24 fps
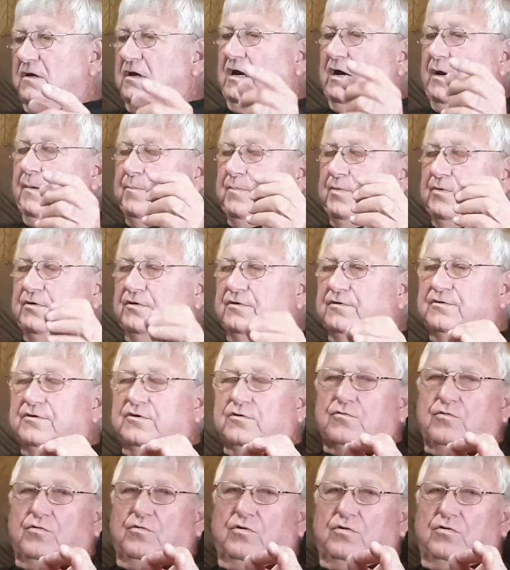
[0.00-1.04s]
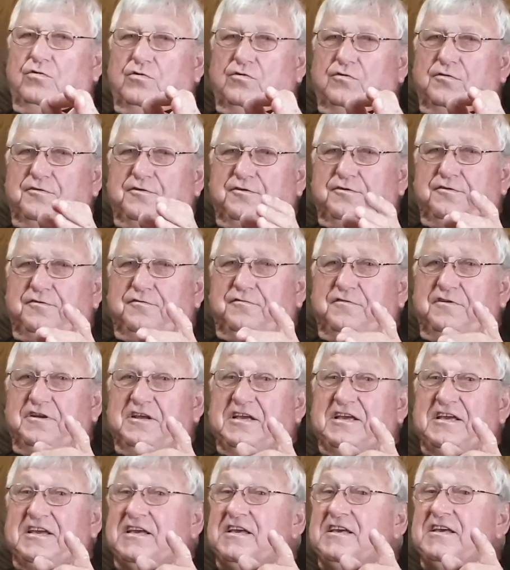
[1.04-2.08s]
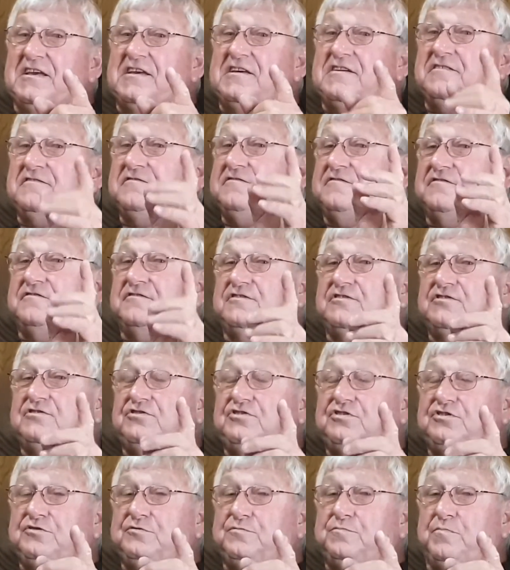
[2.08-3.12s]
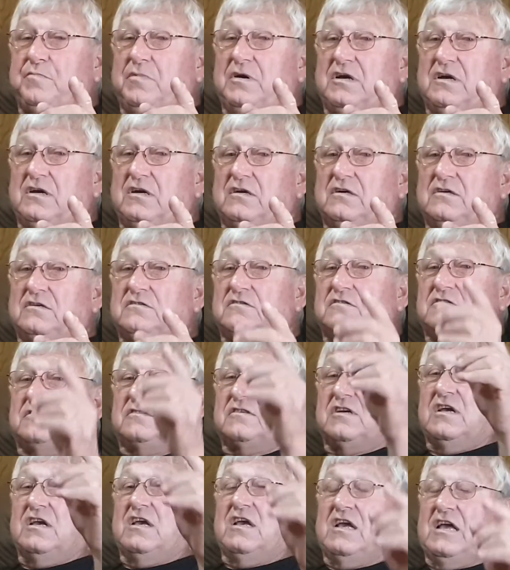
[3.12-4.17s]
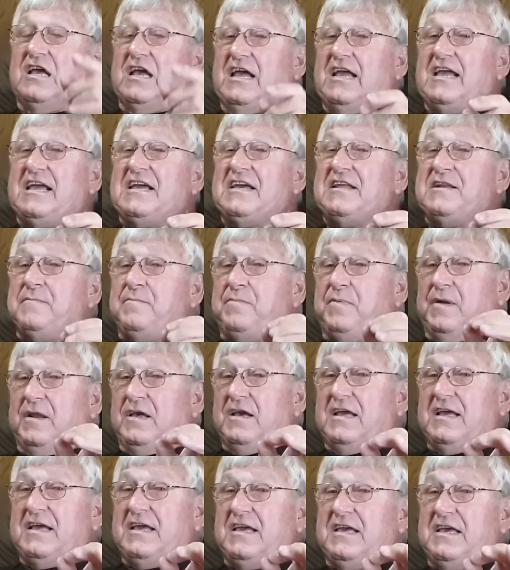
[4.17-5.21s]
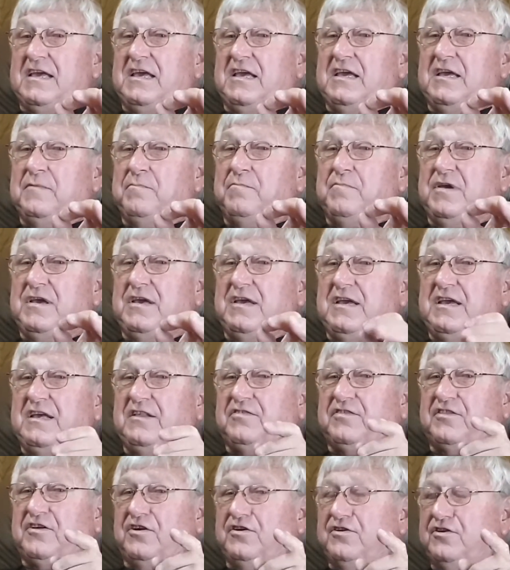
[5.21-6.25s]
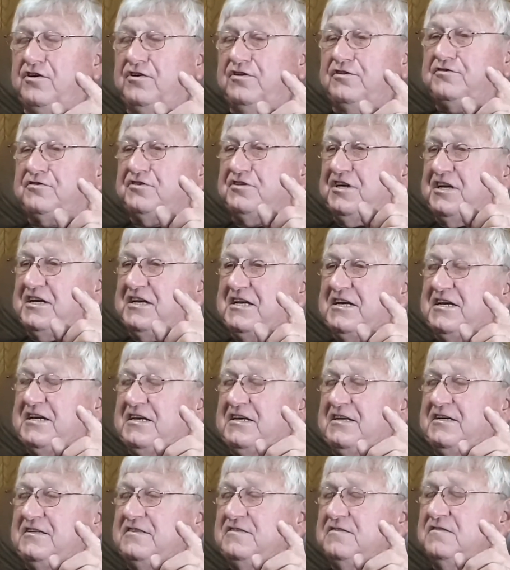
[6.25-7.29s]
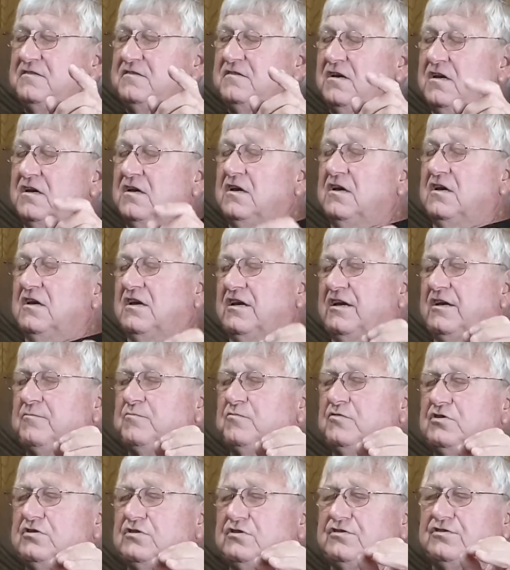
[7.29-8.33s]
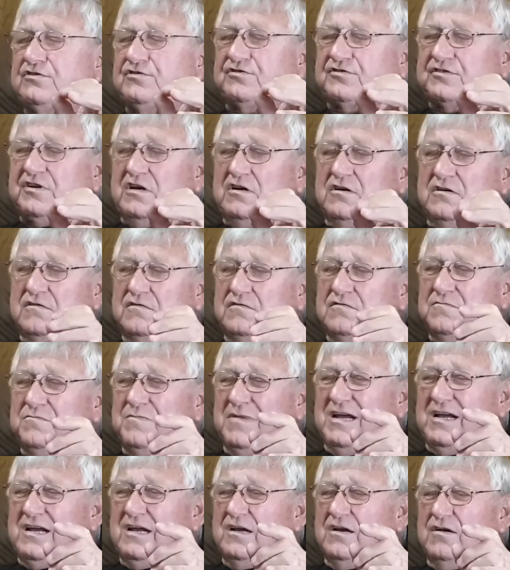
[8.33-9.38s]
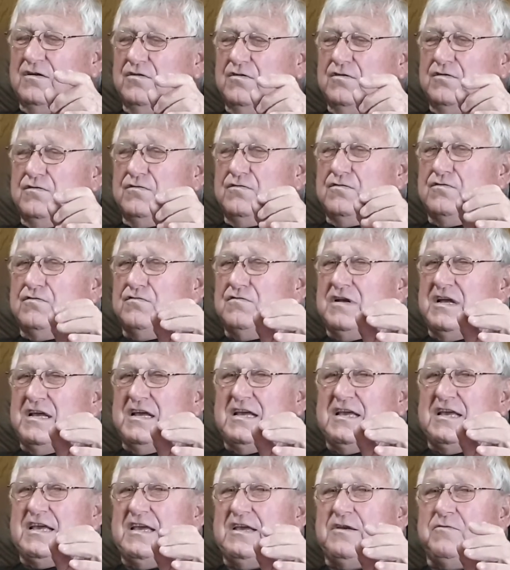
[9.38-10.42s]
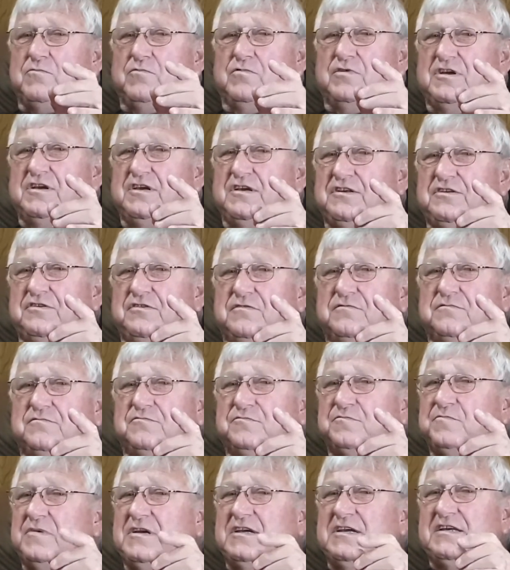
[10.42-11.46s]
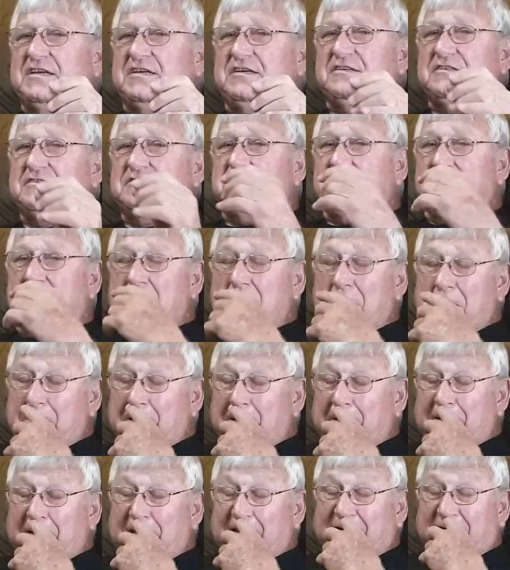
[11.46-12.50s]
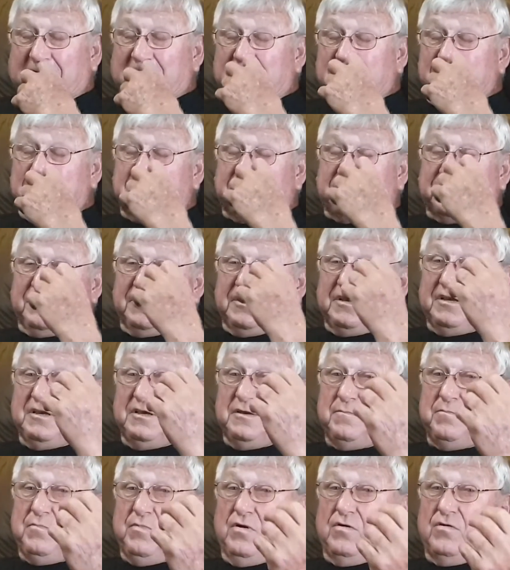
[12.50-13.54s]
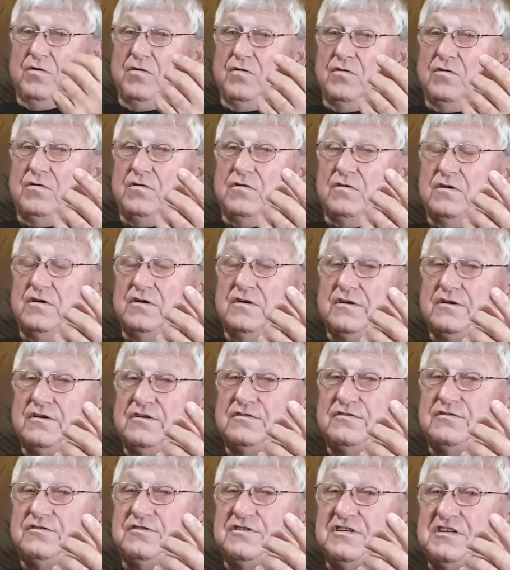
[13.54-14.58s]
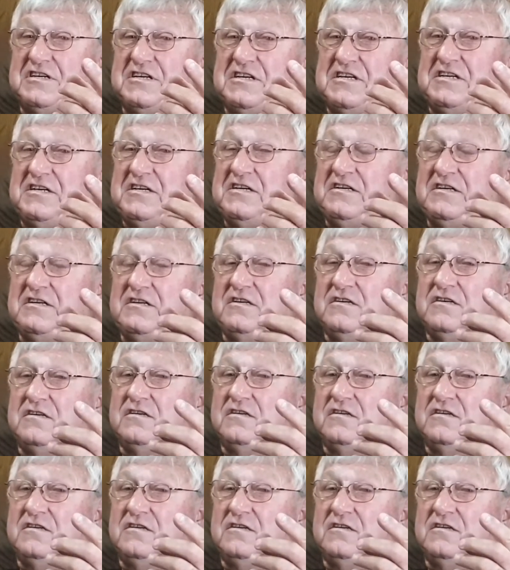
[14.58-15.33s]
I put a quarter in the jukebox and I played B-13. It was a song by old Hank Williams band that country boy could sing.